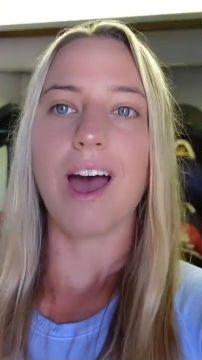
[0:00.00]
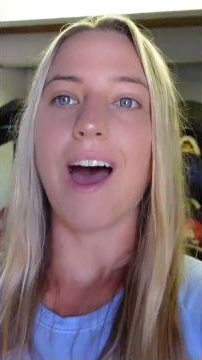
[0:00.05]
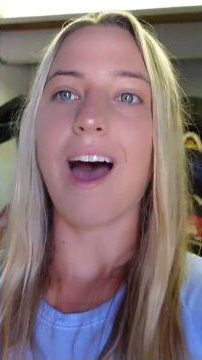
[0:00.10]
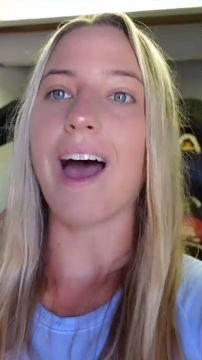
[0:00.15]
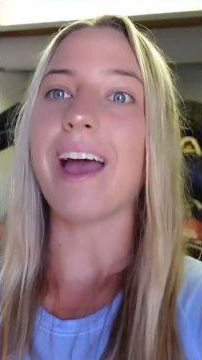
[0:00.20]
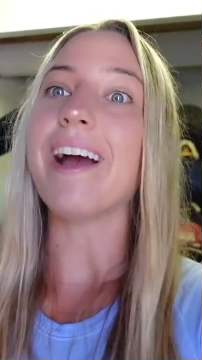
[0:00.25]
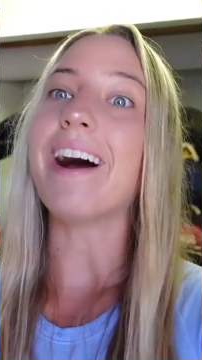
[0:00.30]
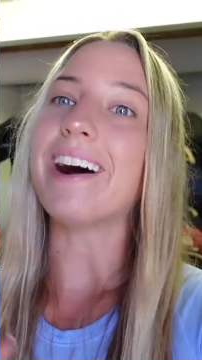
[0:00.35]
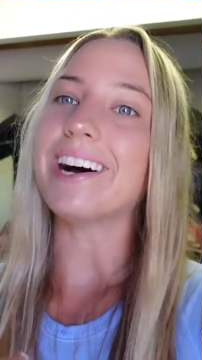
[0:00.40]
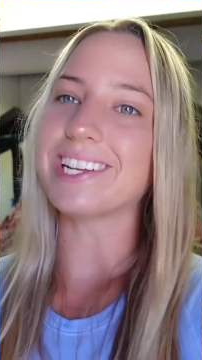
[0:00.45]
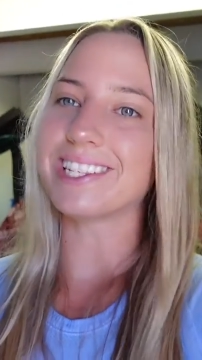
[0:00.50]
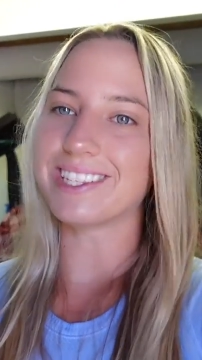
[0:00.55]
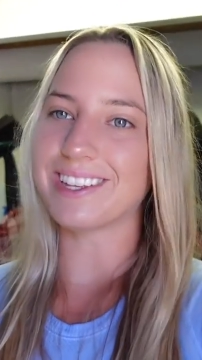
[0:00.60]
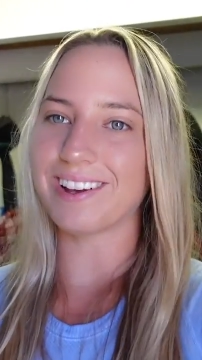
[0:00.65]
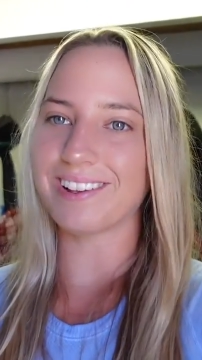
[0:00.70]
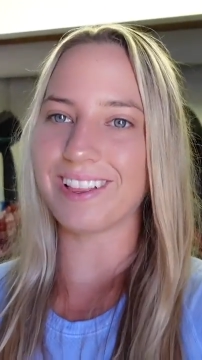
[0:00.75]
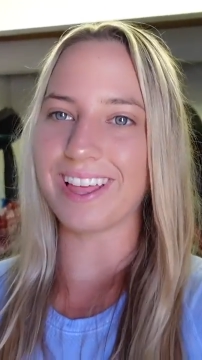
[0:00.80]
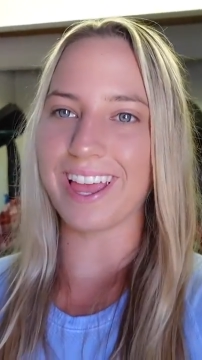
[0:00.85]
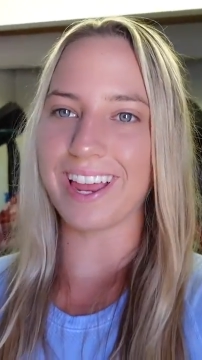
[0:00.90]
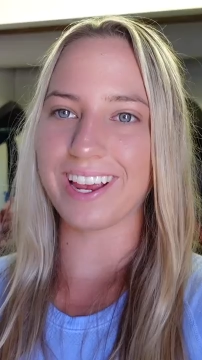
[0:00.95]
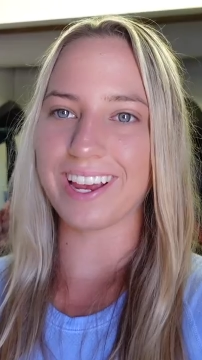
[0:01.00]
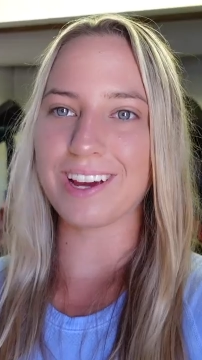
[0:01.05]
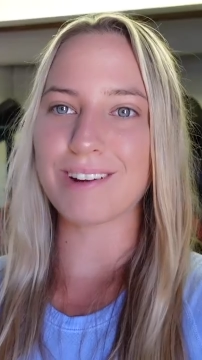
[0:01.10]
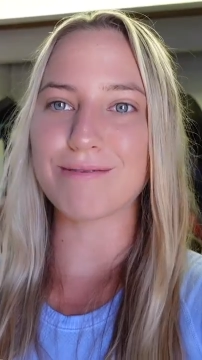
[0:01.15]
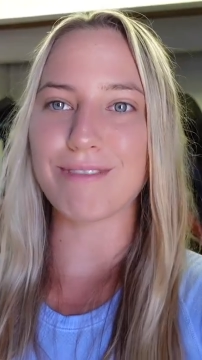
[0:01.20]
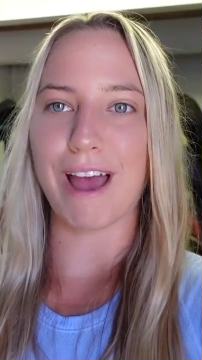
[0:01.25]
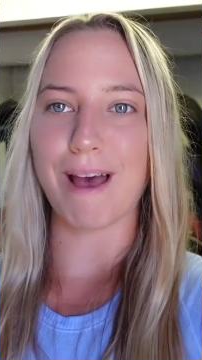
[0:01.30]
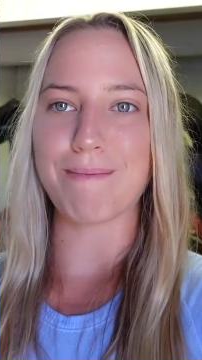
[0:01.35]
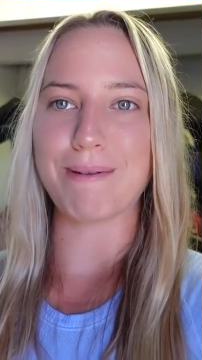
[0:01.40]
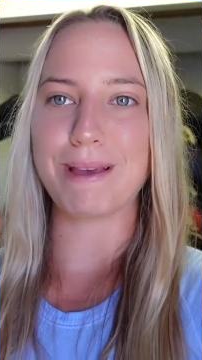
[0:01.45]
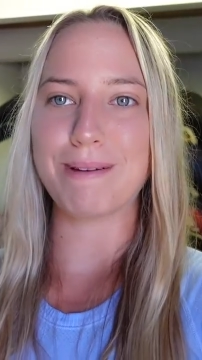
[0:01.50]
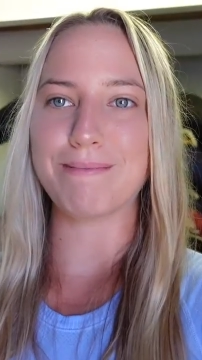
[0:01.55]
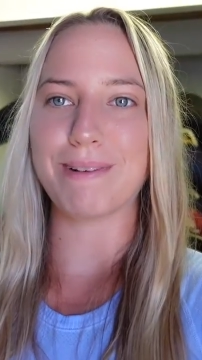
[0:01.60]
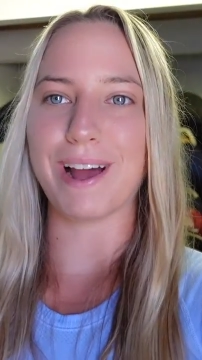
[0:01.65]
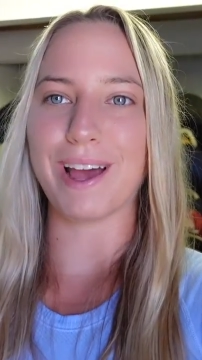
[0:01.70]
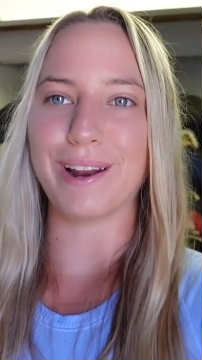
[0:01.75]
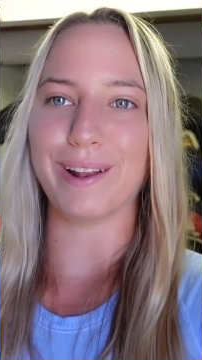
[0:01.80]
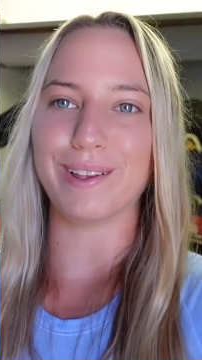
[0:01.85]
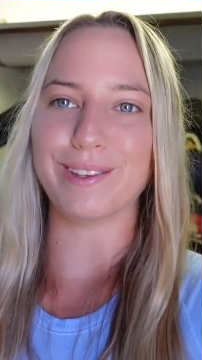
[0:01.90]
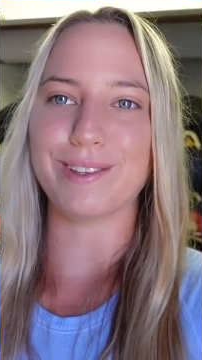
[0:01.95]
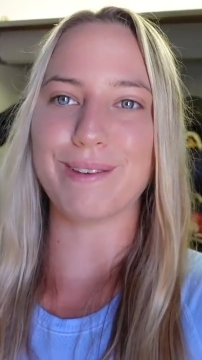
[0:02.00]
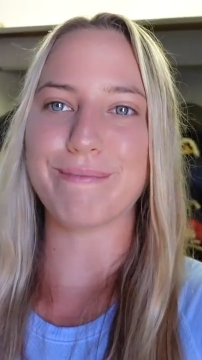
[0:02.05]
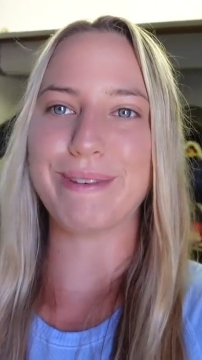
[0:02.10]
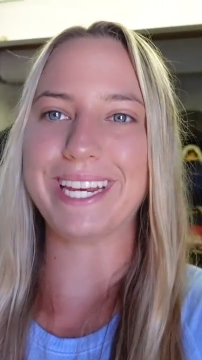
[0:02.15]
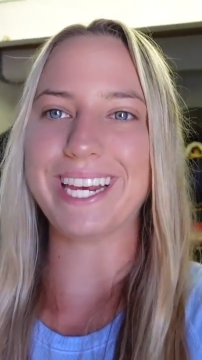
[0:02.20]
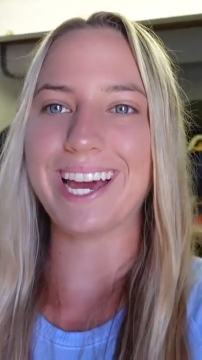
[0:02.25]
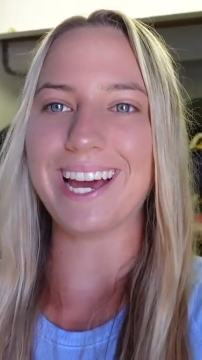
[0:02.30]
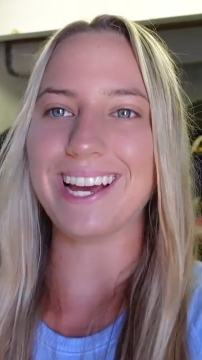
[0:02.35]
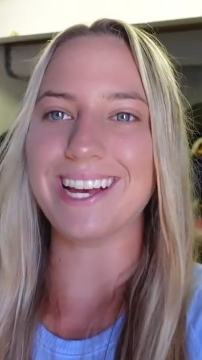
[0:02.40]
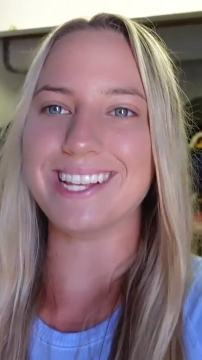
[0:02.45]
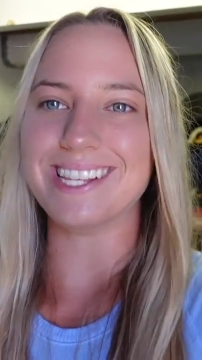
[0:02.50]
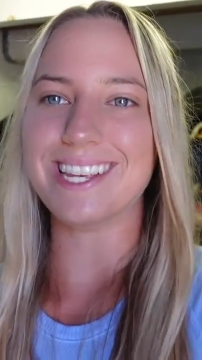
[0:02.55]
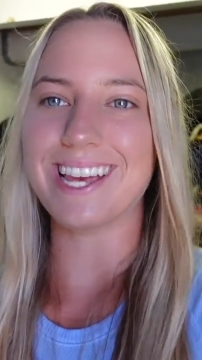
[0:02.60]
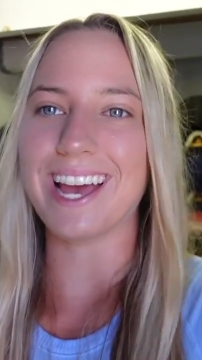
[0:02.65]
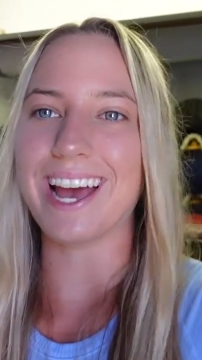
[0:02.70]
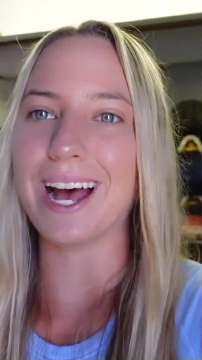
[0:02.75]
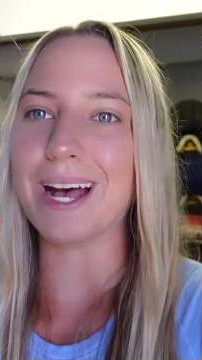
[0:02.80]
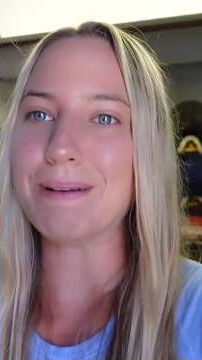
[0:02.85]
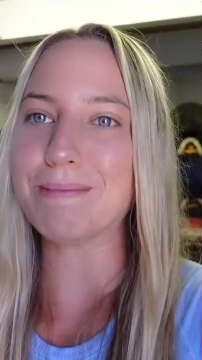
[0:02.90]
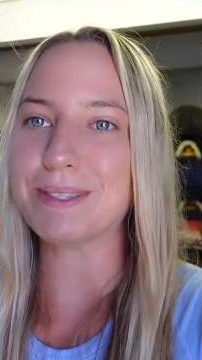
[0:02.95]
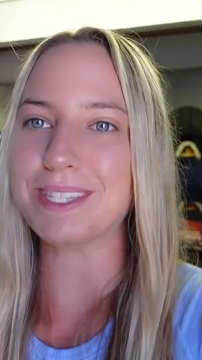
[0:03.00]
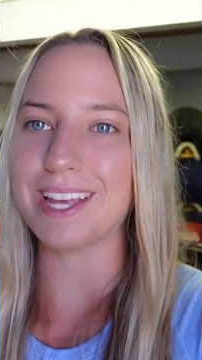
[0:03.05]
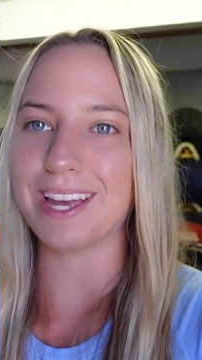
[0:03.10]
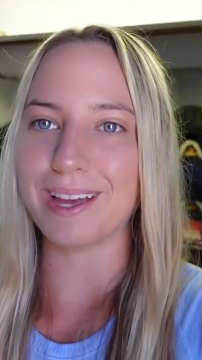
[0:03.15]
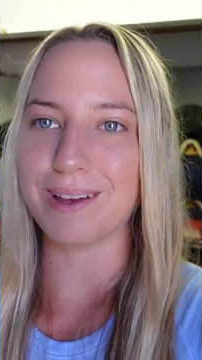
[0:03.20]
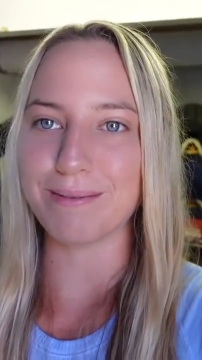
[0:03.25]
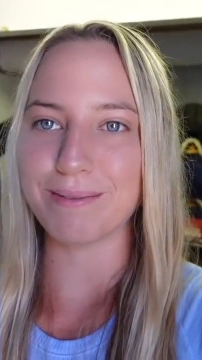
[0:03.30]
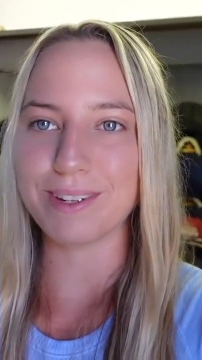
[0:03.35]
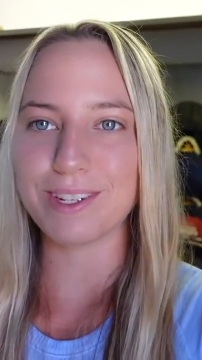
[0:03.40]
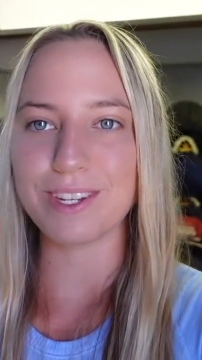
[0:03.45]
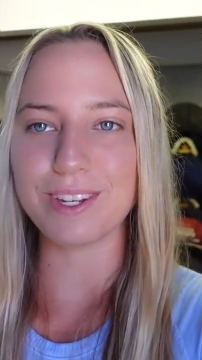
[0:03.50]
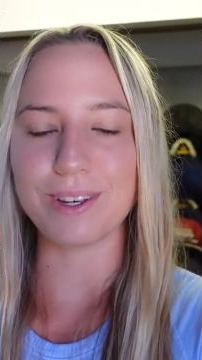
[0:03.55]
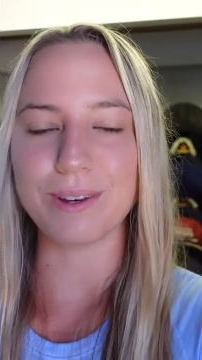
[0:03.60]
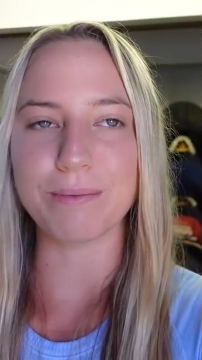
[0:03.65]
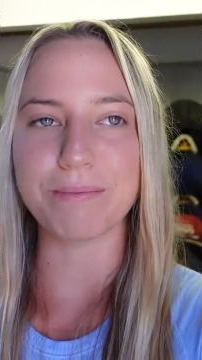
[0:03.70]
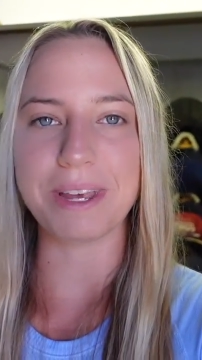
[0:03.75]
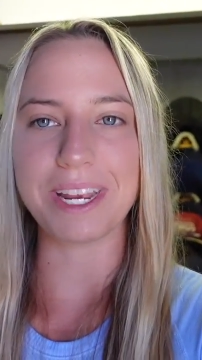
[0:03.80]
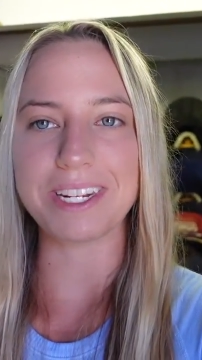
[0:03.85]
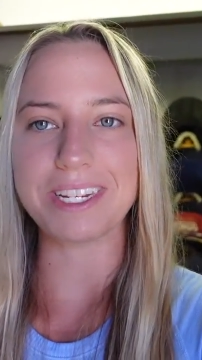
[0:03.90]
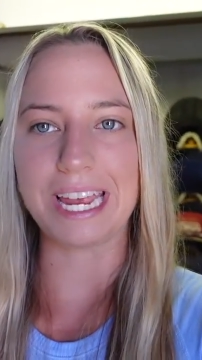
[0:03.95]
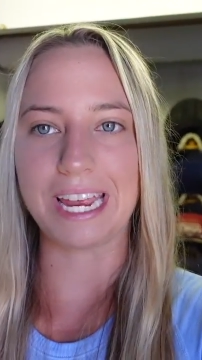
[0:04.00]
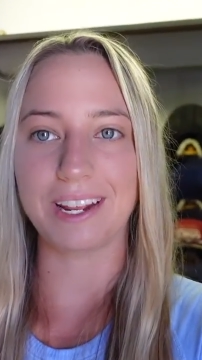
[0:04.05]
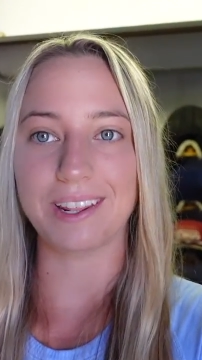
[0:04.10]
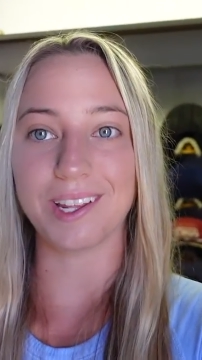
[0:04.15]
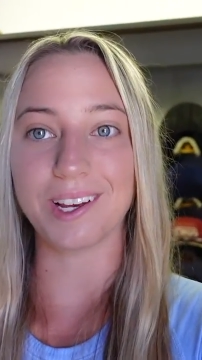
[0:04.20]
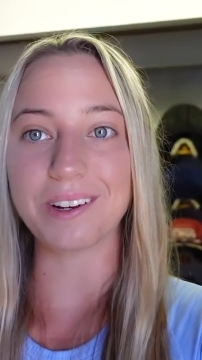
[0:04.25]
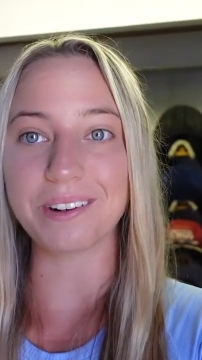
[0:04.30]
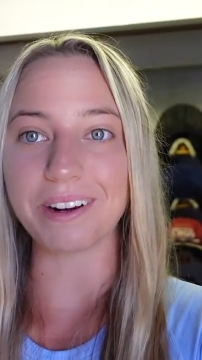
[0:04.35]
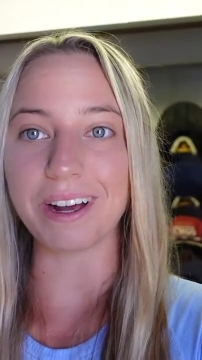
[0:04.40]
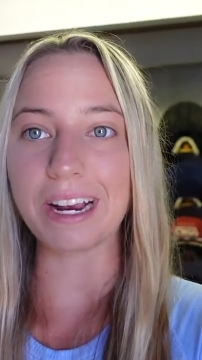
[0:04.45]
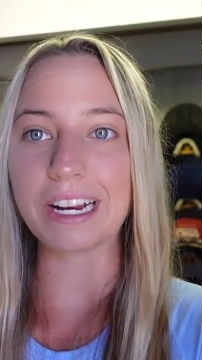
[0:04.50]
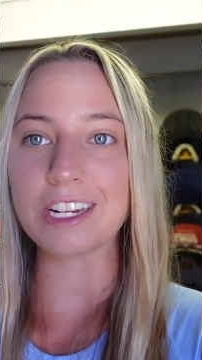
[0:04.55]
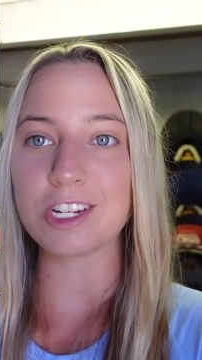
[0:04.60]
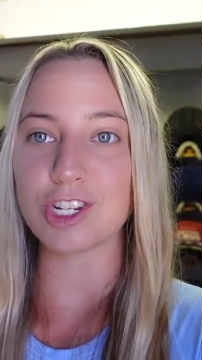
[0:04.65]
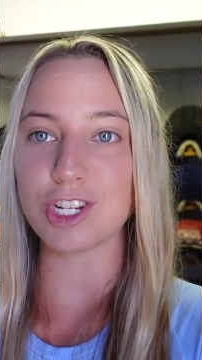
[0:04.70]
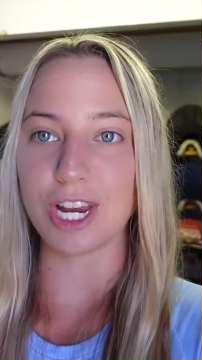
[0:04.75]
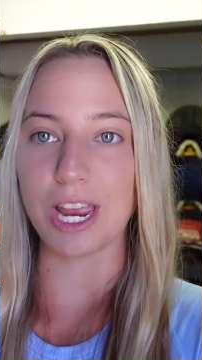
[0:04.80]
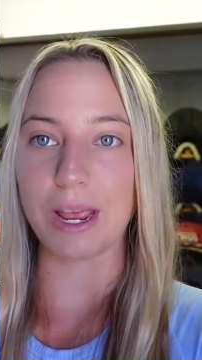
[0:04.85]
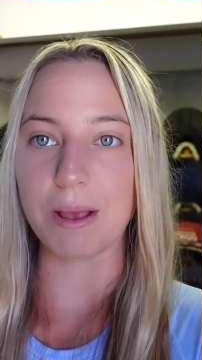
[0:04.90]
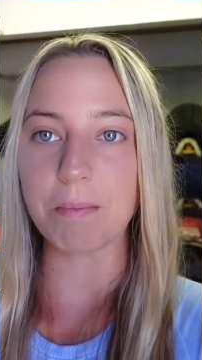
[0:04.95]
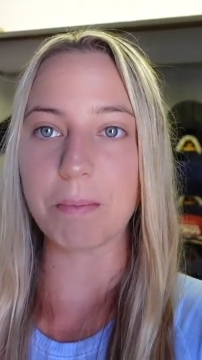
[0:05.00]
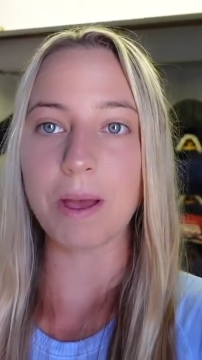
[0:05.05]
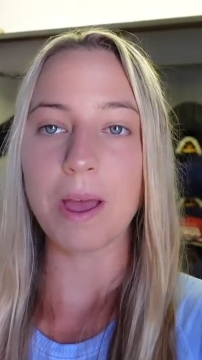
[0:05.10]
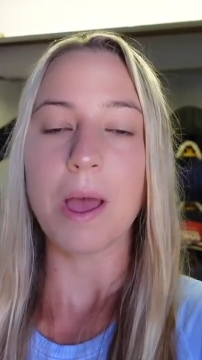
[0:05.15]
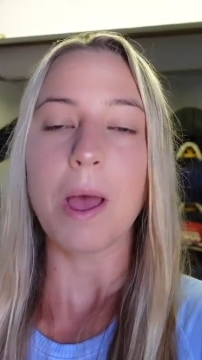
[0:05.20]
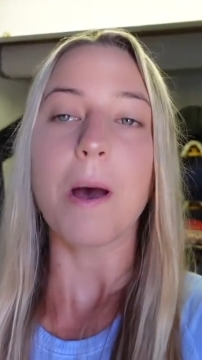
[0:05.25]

I also like wrapping bridles because it helps them to maintain the correct shape.